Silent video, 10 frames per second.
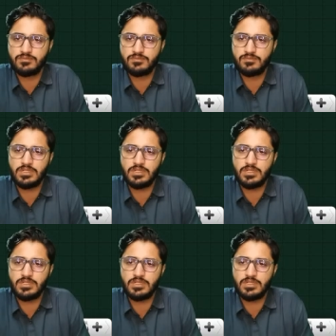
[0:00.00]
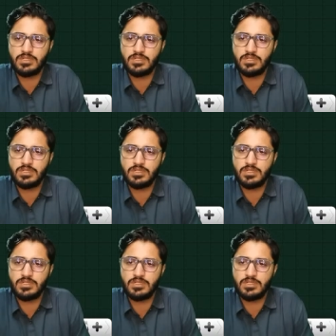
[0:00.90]
Done?
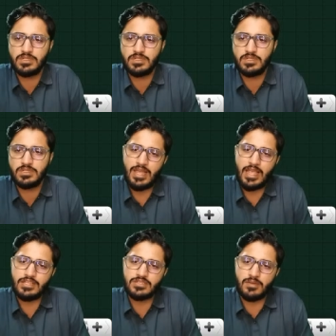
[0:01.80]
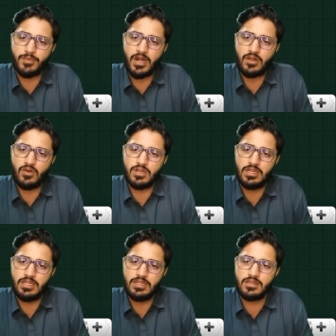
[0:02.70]
And it will come into the angstrom part
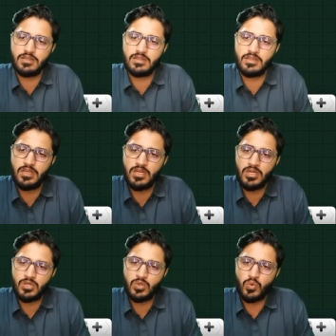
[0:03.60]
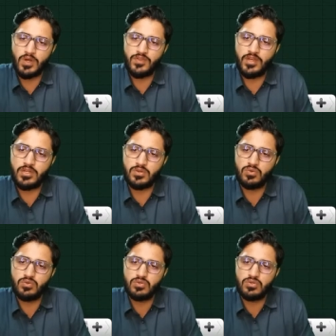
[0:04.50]
only. 2 ones are
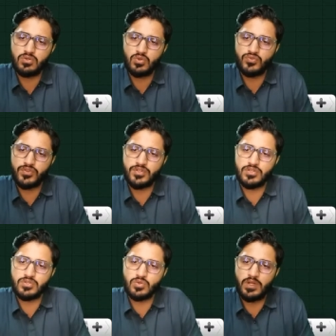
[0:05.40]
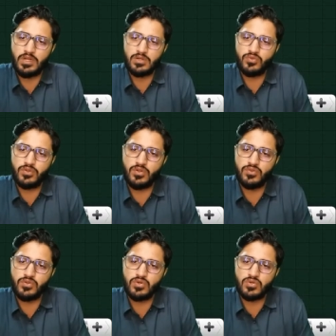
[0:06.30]
2, 2 6 is 12,
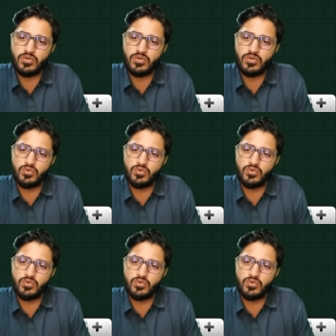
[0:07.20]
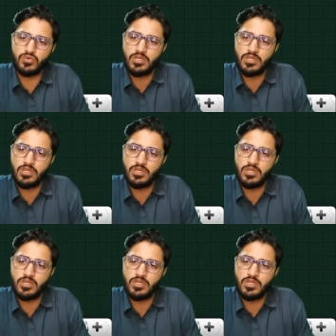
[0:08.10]
200, 200. So
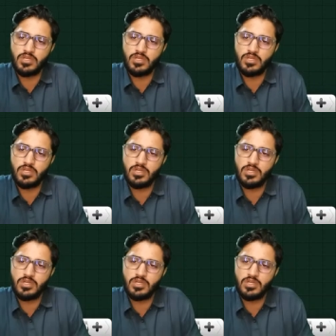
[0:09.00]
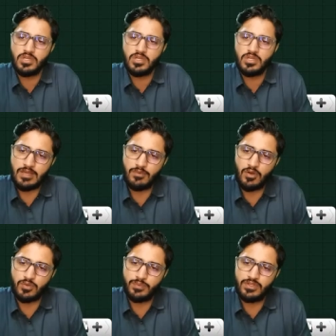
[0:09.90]
therefore I can write lambda naught came
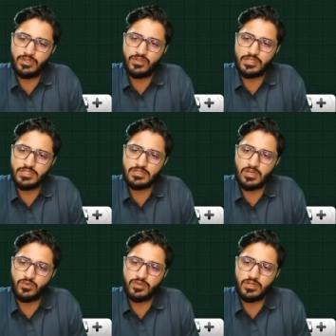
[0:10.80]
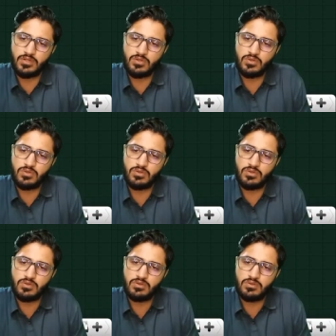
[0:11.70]
out to be
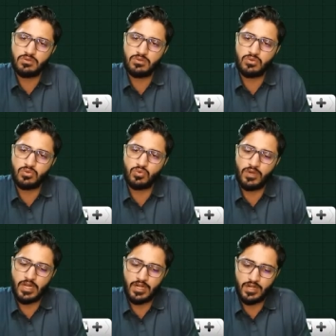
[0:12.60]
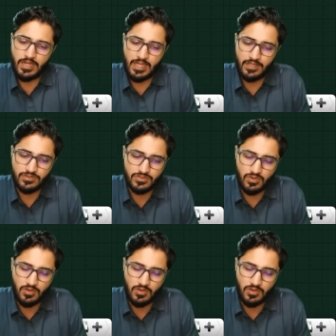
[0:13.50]
6200 angstrom.